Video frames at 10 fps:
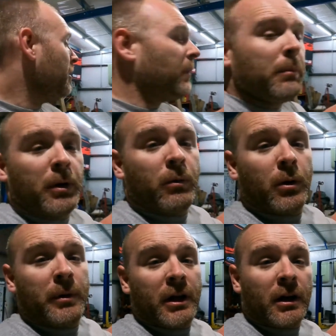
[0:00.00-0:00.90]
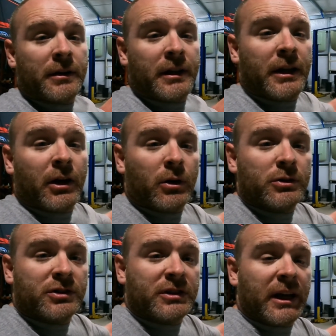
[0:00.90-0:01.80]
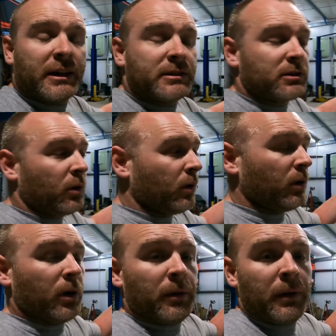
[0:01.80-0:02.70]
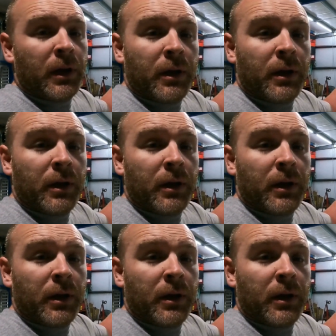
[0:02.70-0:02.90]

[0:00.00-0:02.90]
maybe we'll be on the 06 or